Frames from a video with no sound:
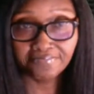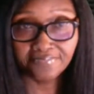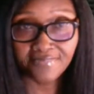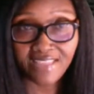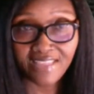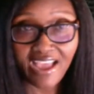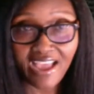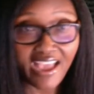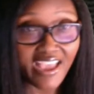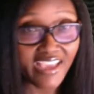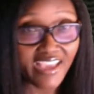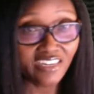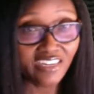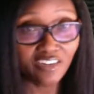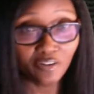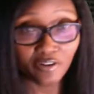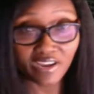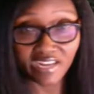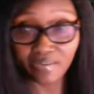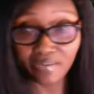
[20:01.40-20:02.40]
I had to learn
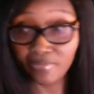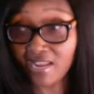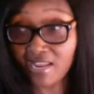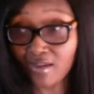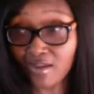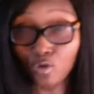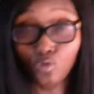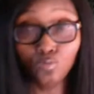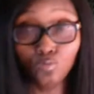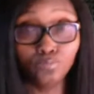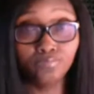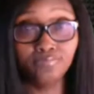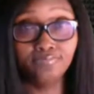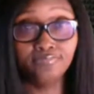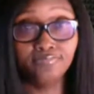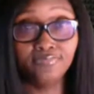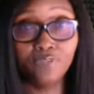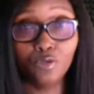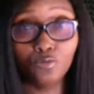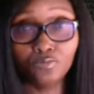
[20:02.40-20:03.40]
how to be like, oh,
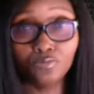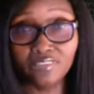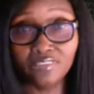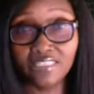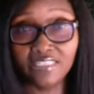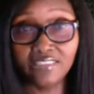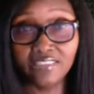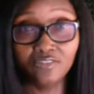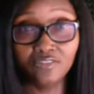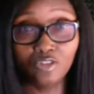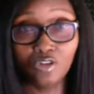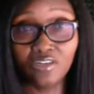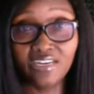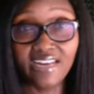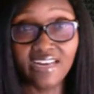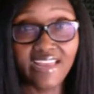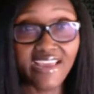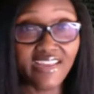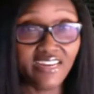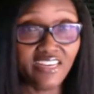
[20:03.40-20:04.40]
no, draw the
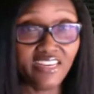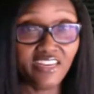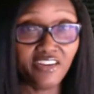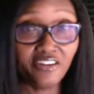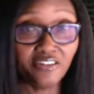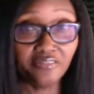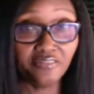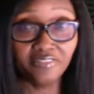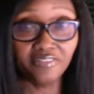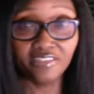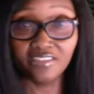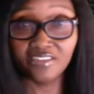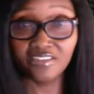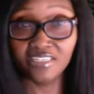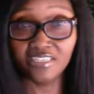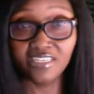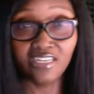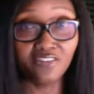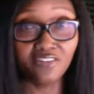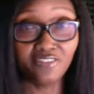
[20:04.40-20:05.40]
line here, cut it
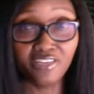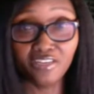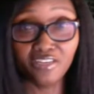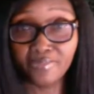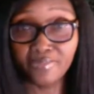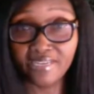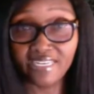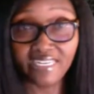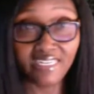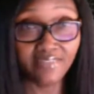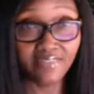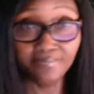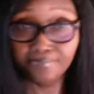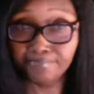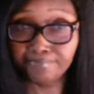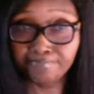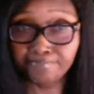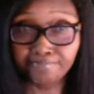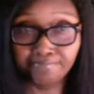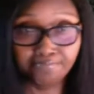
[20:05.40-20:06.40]
off here, buddy.
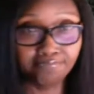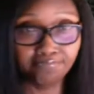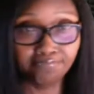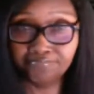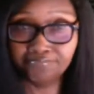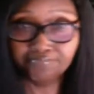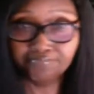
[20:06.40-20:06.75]
Mm-mm.